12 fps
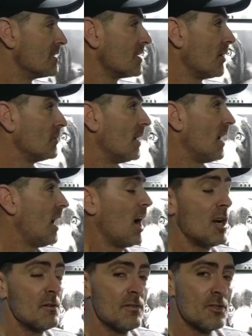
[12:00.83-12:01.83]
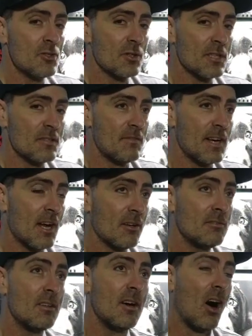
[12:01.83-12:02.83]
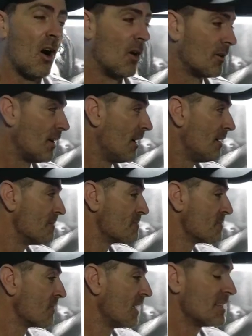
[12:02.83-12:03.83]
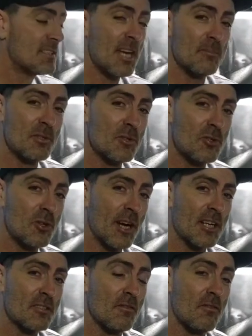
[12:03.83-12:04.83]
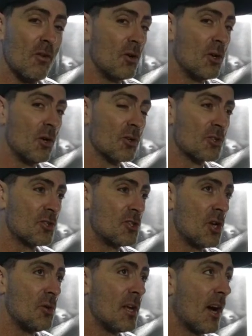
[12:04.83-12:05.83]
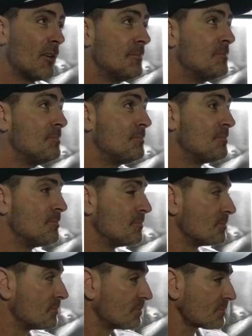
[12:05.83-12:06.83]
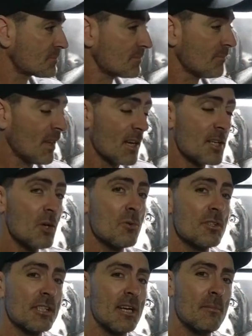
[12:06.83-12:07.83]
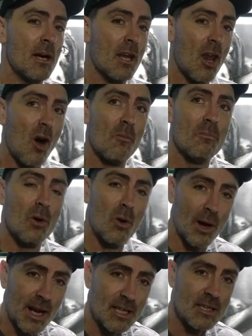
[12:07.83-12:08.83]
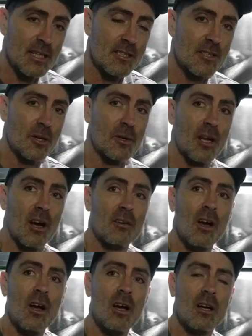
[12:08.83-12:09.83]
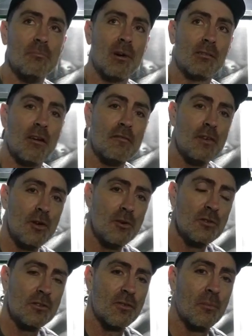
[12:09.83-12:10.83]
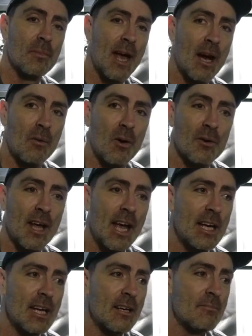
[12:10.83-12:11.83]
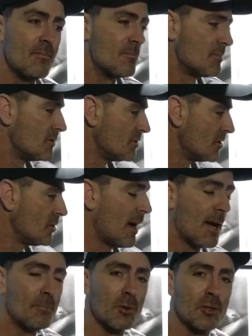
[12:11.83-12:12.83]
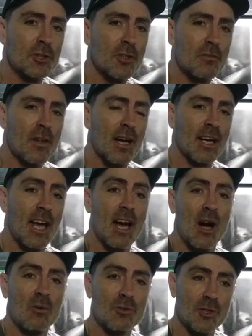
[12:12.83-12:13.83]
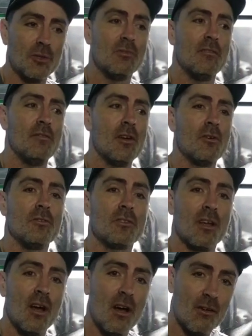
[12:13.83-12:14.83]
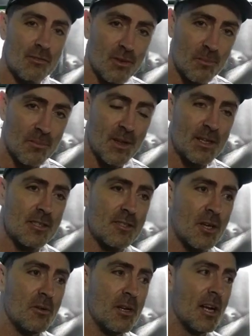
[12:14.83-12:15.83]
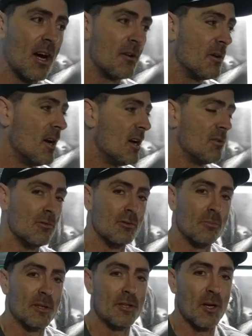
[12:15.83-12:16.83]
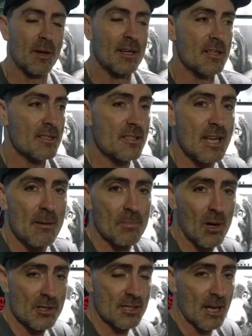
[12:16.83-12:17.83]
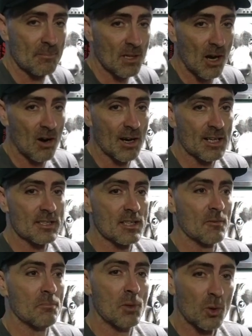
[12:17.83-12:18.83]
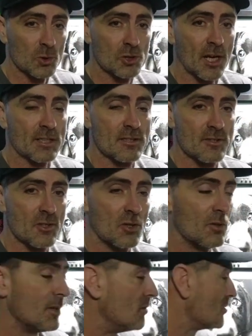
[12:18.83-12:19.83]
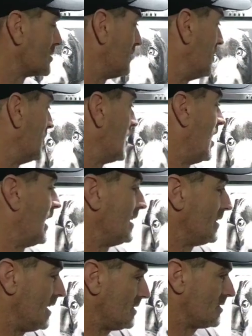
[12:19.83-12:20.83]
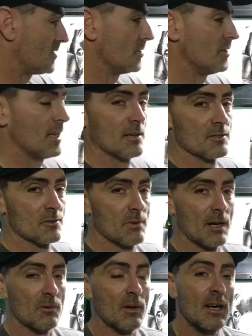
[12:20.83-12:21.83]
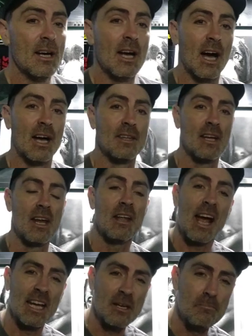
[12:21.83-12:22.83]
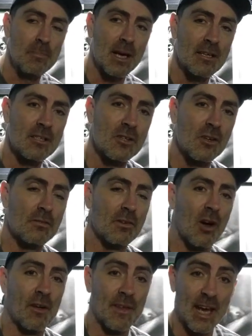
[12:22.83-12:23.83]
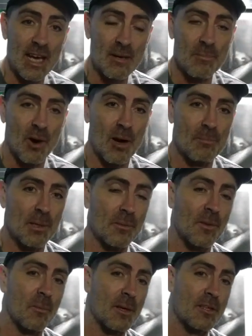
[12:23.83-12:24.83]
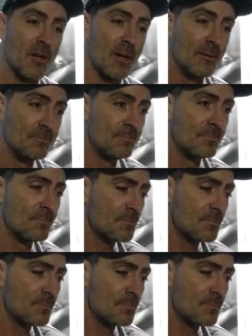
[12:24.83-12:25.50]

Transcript: So I hope you've enjoyed this video on tips and tricks for your studio. You will see me a lot more in this studio. My reviews from now on, any new airbrush stuff that I get, I will do reviews from this studio. We will be doing step-by-step guides and portrait tutorials for you in this studio as well, and then any big stuff like the e-bike build that we're doing,